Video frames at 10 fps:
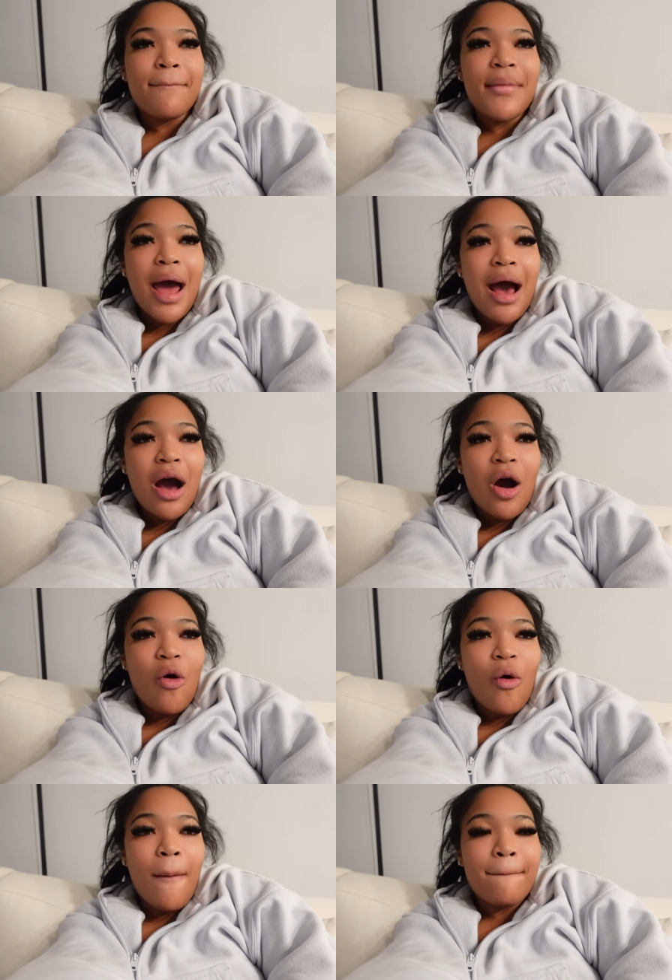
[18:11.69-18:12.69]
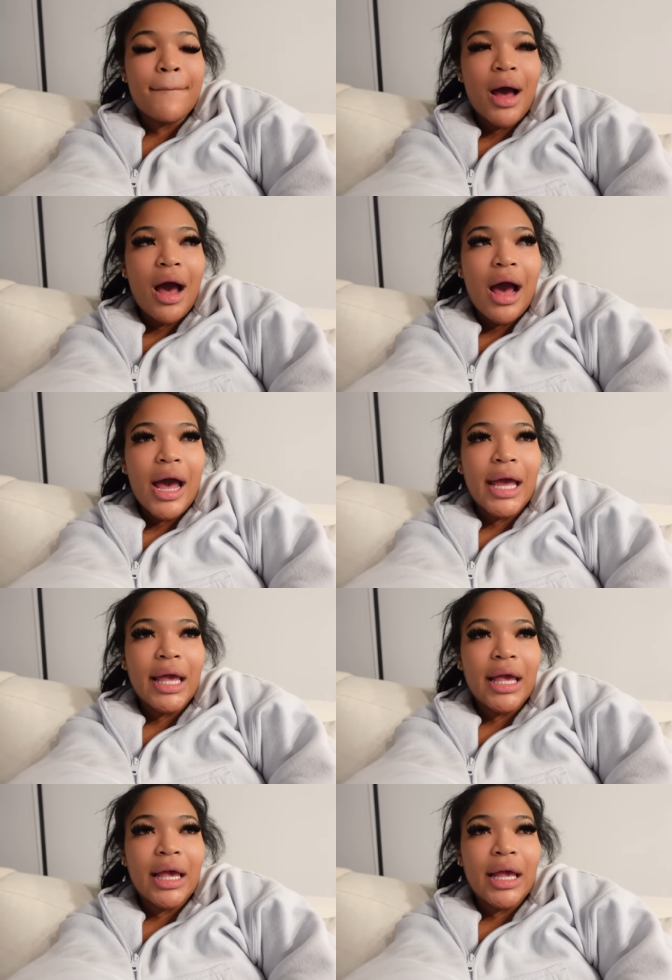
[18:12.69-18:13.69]
now
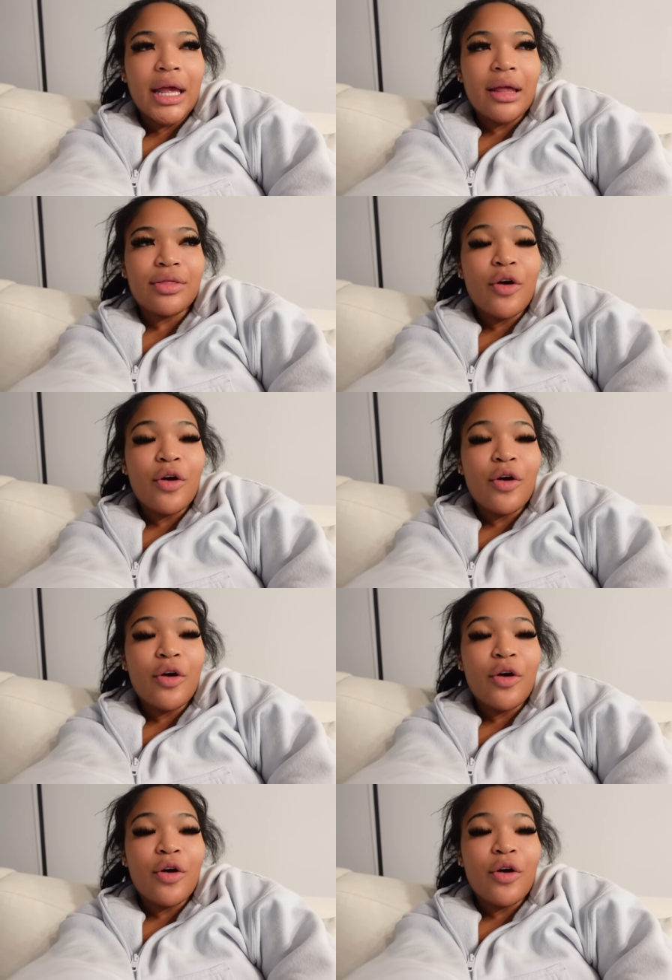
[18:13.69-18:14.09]
my